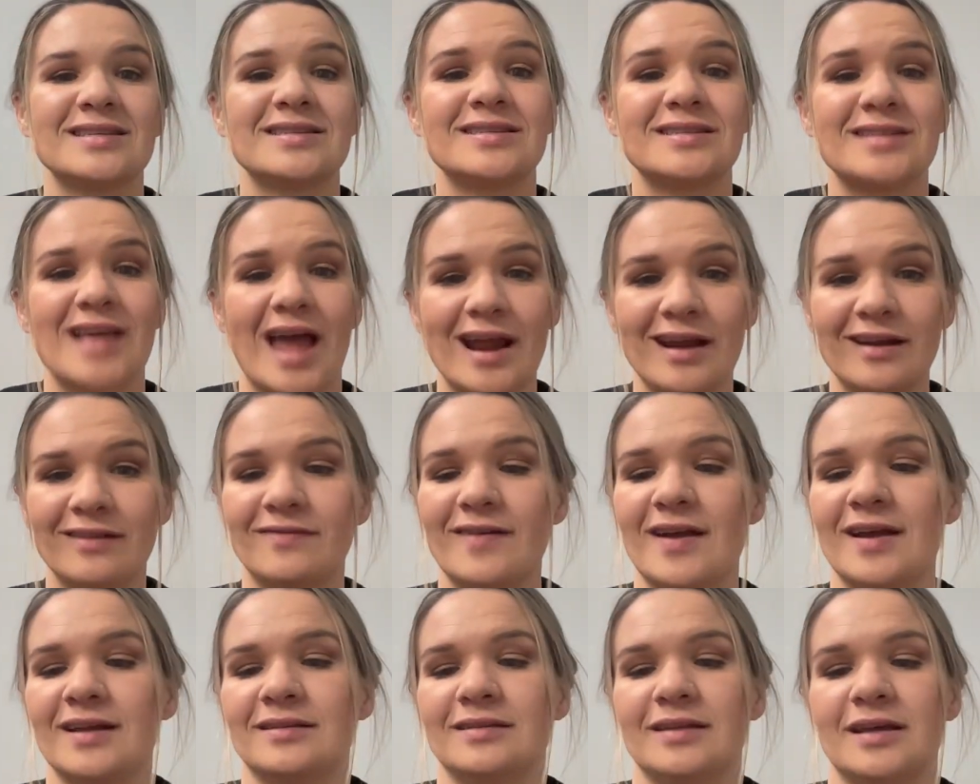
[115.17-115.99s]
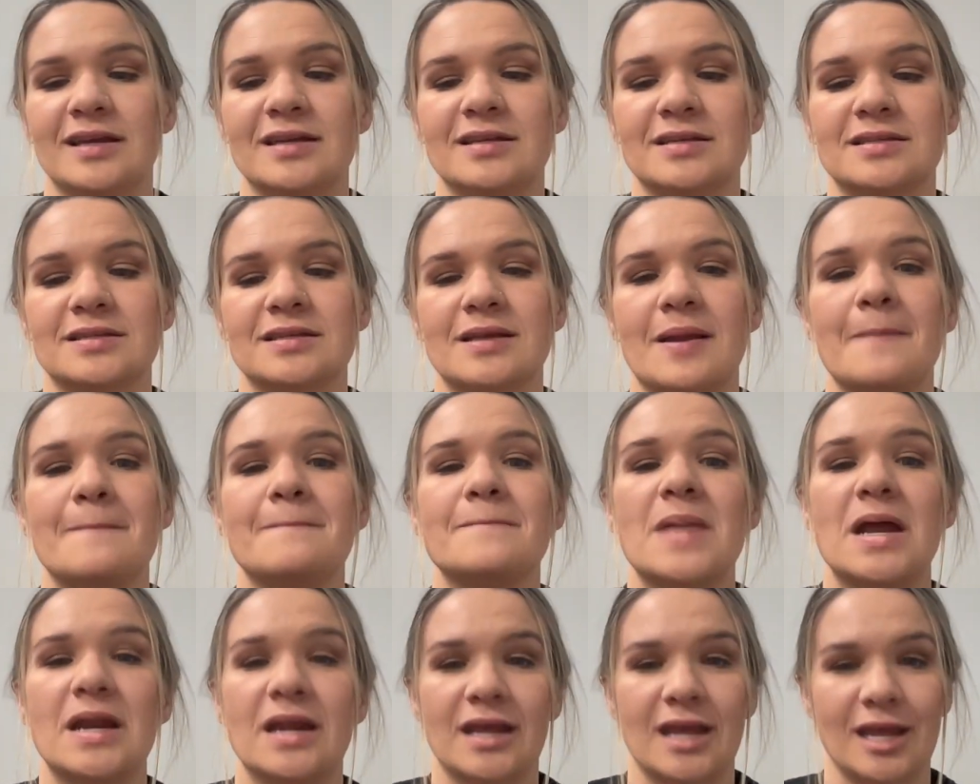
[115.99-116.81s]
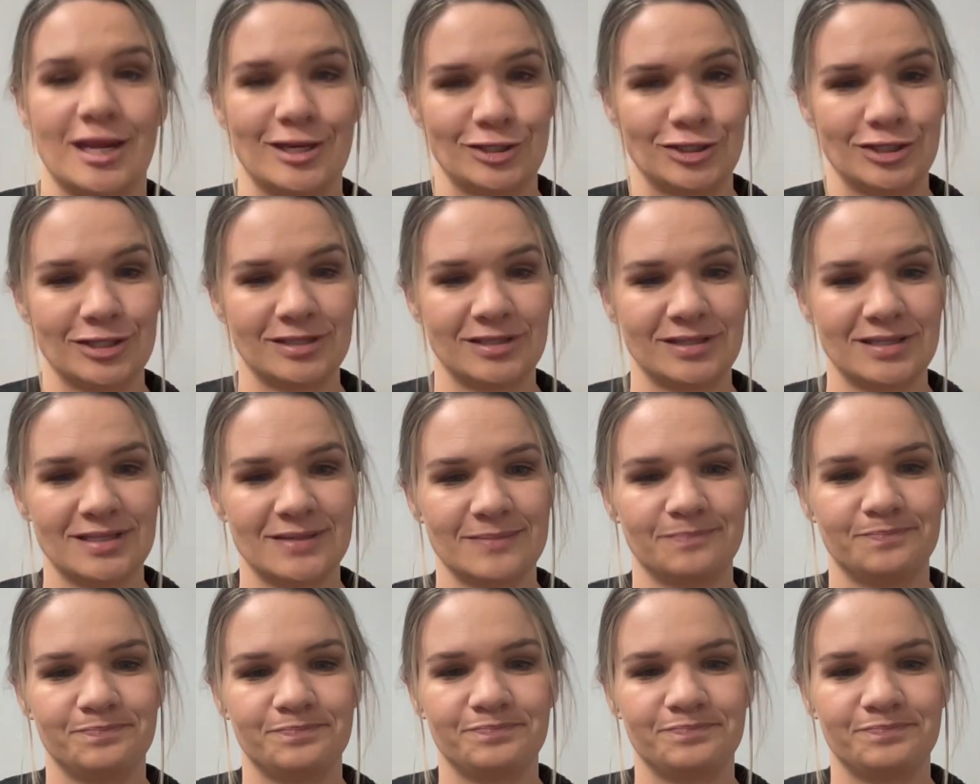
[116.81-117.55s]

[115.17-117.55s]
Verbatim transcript: side effect laced medications.